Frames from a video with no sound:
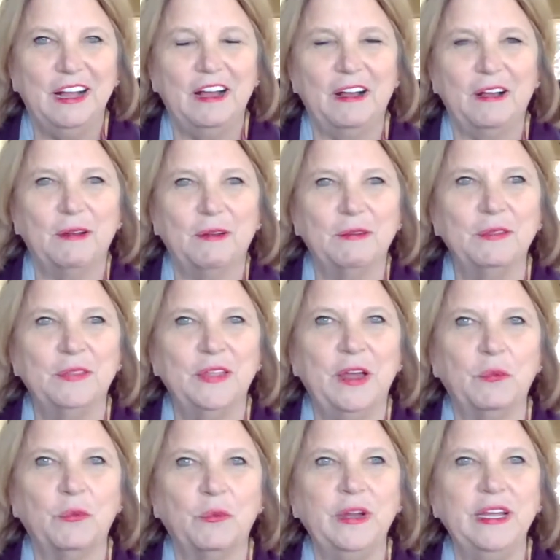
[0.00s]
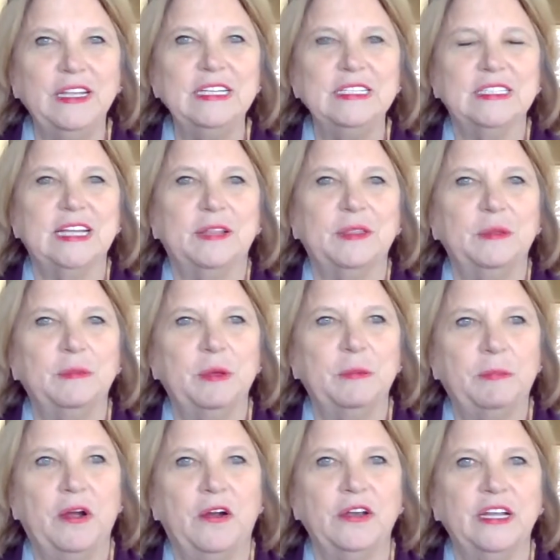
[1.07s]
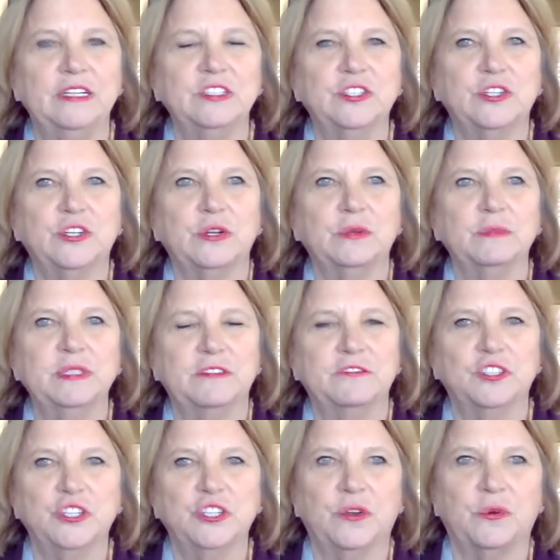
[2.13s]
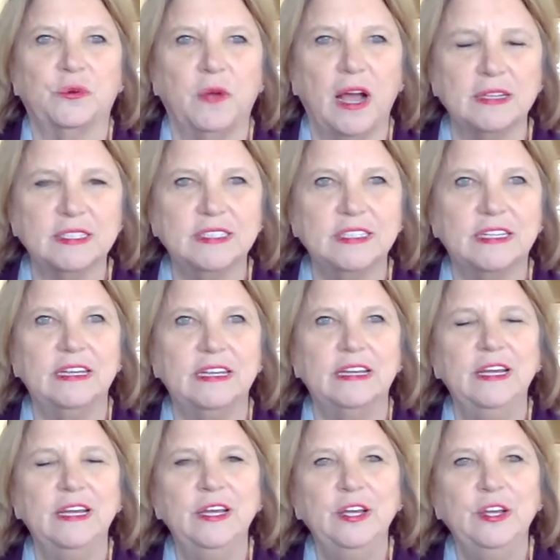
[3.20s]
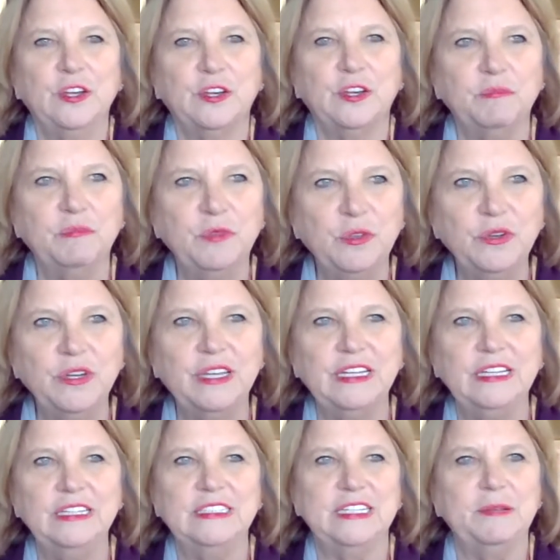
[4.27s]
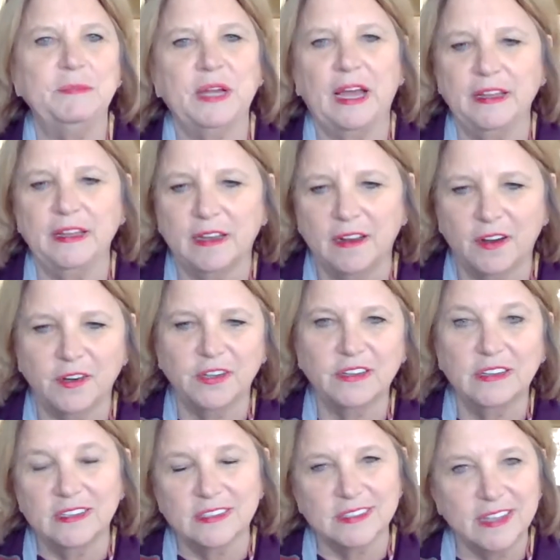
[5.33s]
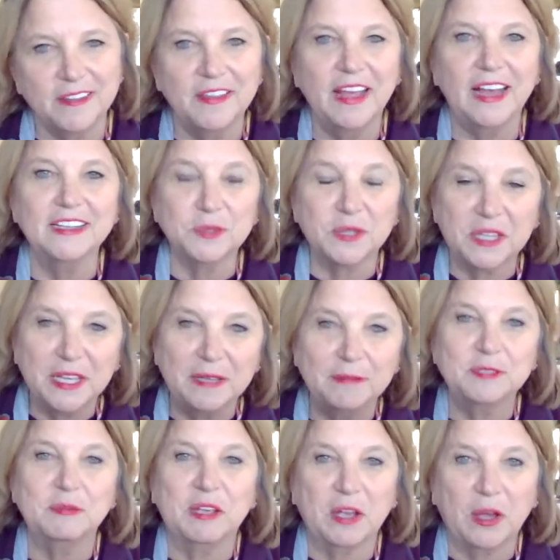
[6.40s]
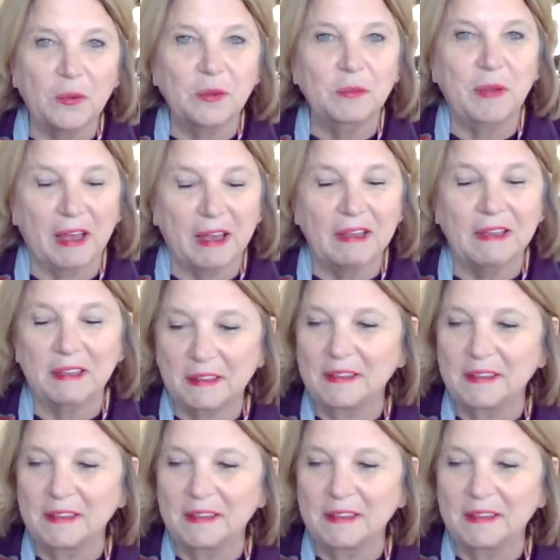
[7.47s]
that really set them apart in terms of generosity, community, deep kind-heartedness. And that's what keeps me going back.